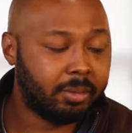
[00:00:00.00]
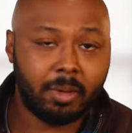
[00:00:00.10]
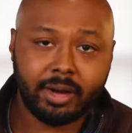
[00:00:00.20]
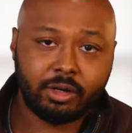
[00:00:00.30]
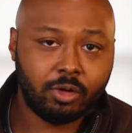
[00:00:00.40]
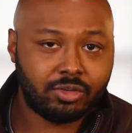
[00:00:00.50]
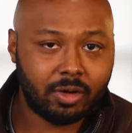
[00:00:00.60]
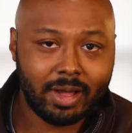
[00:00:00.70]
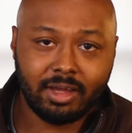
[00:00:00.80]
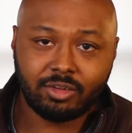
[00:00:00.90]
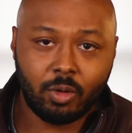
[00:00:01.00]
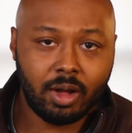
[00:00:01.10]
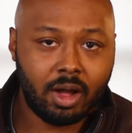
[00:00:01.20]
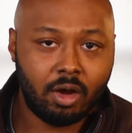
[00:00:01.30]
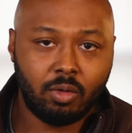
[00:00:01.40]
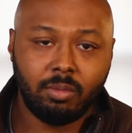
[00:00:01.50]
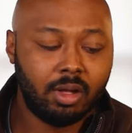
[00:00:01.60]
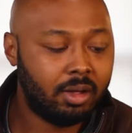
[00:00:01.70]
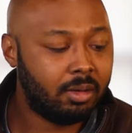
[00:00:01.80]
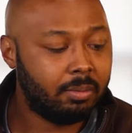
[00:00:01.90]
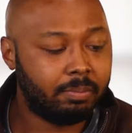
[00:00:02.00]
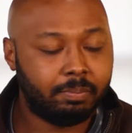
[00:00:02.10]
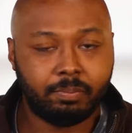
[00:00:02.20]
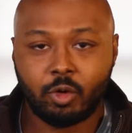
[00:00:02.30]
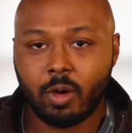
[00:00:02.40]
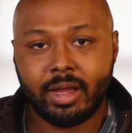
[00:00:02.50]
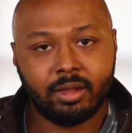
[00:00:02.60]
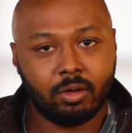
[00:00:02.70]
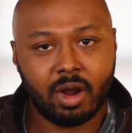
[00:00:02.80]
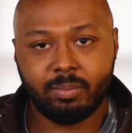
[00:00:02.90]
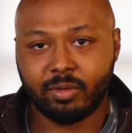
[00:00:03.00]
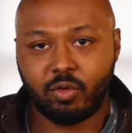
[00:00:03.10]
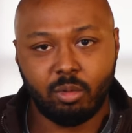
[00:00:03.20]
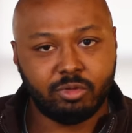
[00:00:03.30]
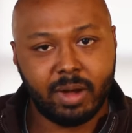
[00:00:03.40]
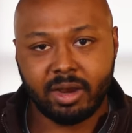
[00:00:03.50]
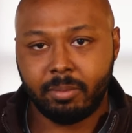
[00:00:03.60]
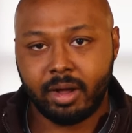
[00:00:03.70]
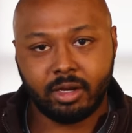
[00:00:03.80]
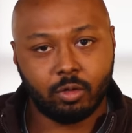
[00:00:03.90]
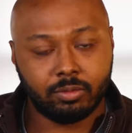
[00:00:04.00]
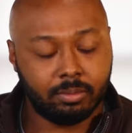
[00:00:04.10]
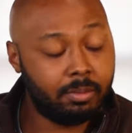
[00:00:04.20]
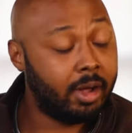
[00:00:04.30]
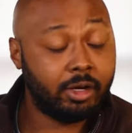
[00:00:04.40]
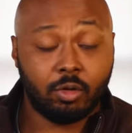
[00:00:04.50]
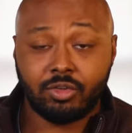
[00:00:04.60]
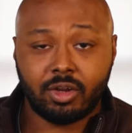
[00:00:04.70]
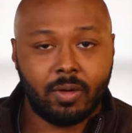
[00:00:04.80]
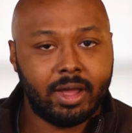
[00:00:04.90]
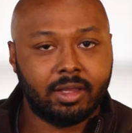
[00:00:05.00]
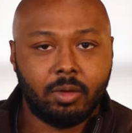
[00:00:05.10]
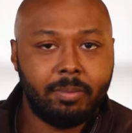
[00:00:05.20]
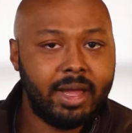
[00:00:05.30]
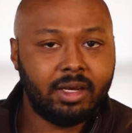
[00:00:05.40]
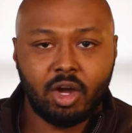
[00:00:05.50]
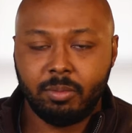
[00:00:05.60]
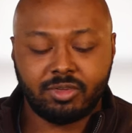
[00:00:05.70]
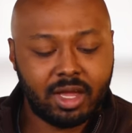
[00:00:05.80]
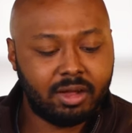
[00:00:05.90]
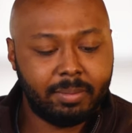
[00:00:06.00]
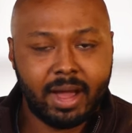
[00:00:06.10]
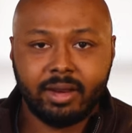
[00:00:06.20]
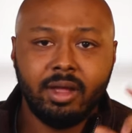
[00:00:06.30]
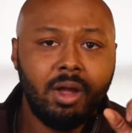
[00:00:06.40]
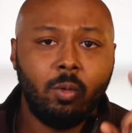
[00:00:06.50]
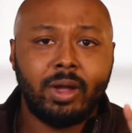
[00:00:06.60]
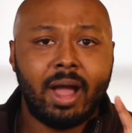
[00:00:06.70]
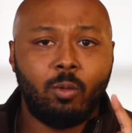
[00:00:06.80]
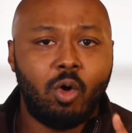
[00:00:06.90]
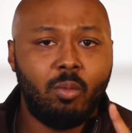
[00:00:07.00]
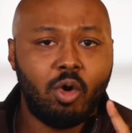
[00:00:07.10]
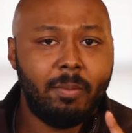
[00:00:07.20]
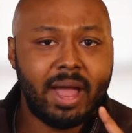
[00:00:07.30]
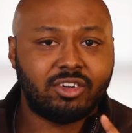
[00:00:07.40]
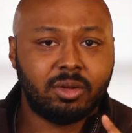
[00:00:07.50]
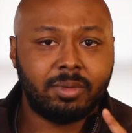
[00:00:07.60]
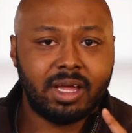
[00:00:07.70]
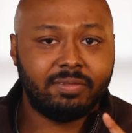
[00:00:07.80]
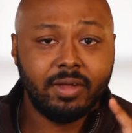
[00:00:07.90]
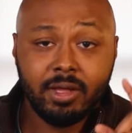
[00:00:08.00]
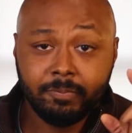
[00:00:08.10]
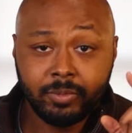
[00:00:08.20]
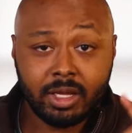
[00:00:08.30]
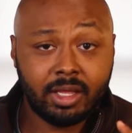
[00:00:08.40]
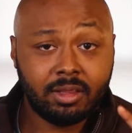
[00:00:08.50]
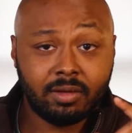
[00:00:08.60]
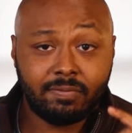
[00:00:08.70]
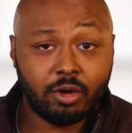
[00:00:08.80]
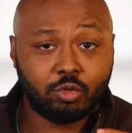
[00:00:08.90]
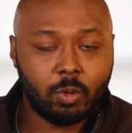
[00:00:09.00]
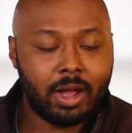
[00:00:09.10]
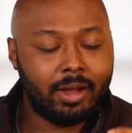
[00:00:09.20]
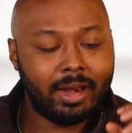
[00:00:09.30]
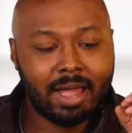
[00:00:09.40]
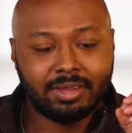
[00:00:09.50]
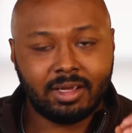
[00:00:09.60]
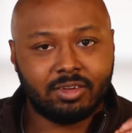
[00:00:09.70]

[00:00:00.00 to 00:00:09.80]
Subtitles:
The Monte Cristo A is going home. Great, great performance by the Monte Cristo A though. Make no mistake about it. We got one more matchup left in the first round, and I think